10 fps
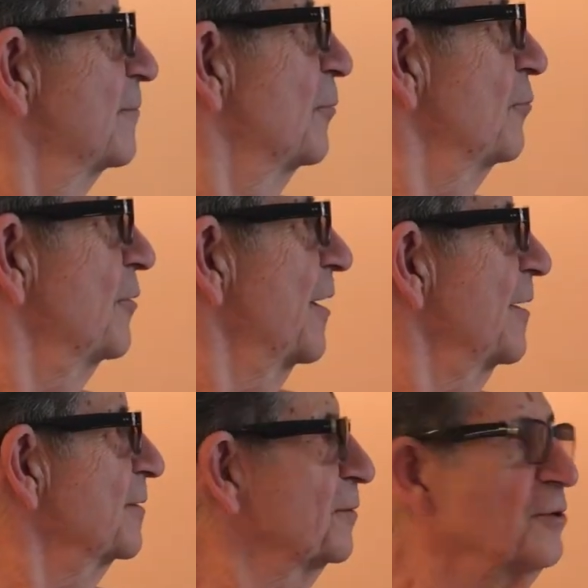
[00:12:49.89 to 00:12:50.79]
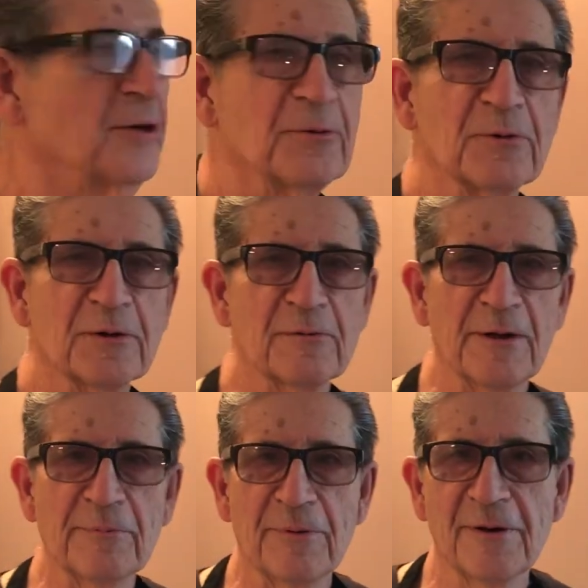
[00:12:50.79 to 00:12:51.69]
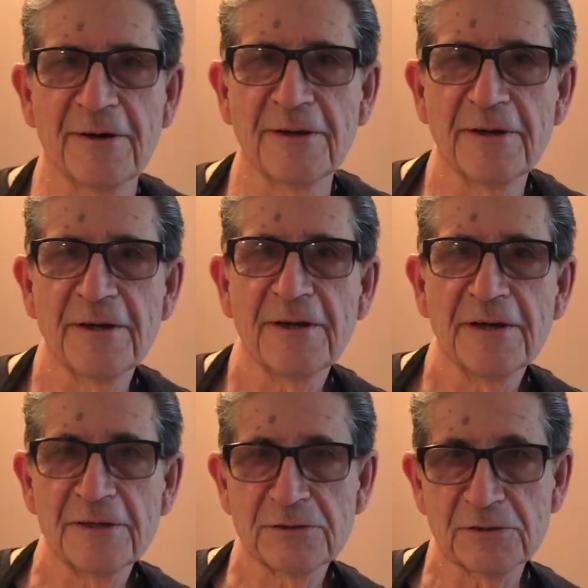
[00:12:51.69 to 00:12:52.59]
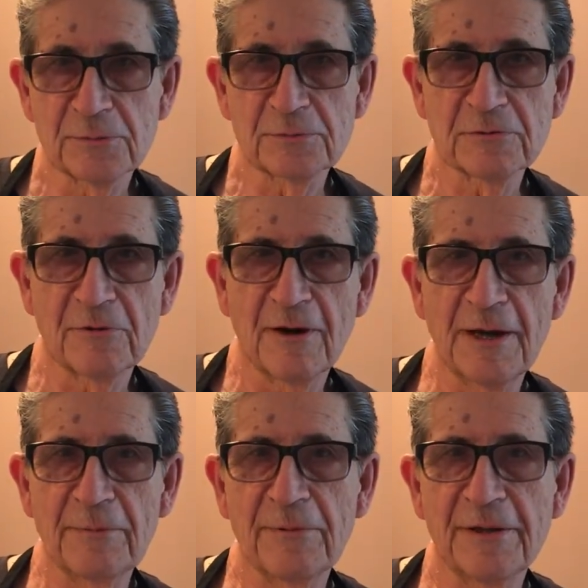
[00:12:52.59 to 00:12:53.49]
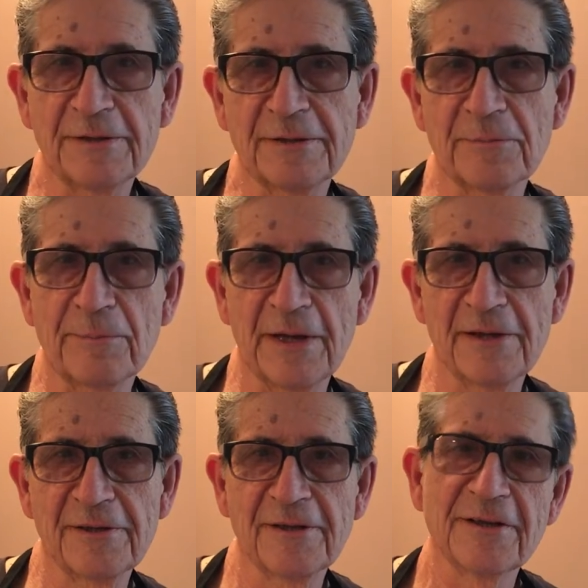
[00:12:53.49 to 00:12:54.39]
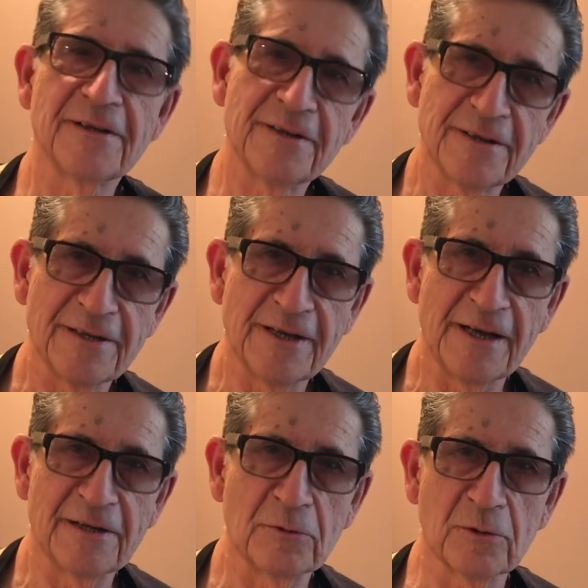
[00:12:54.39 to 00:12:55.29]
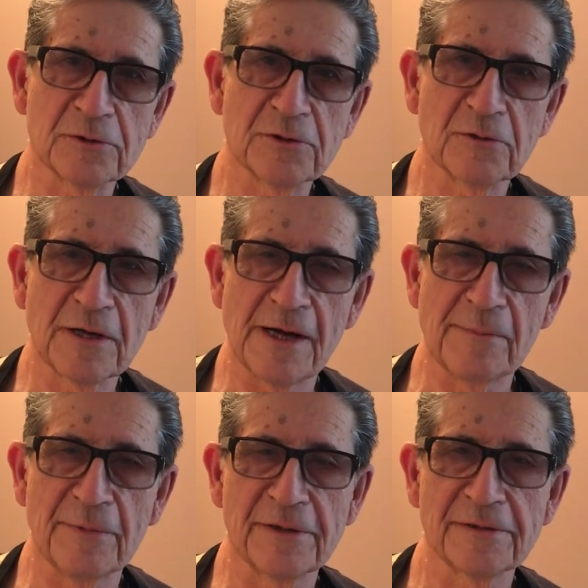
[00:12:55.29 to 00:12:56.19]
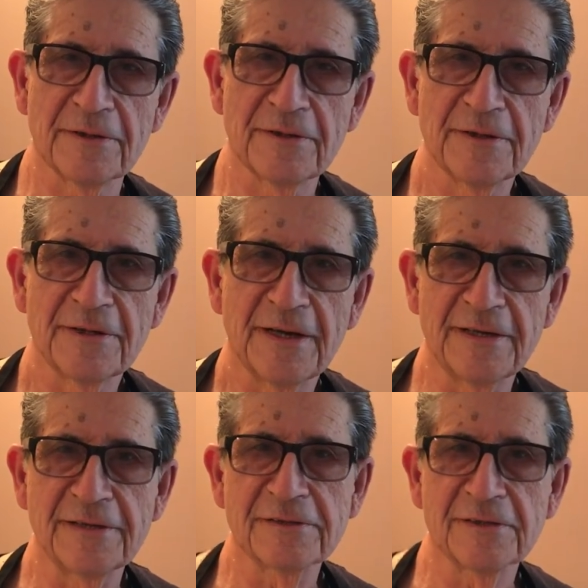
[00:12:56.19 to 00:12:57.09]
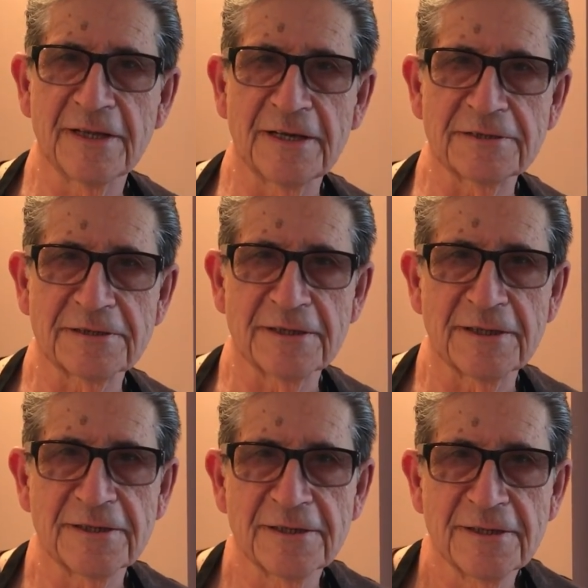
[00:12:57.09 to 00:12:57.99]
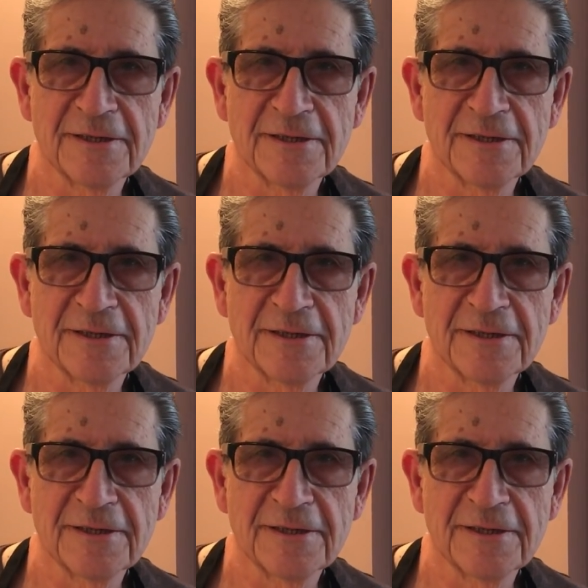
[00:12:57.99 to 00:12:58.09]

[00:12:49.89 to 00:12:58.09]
Don't forget, Cooking with Grandpa. Subscribe, hit the bell, and also comment, and hit the like sign.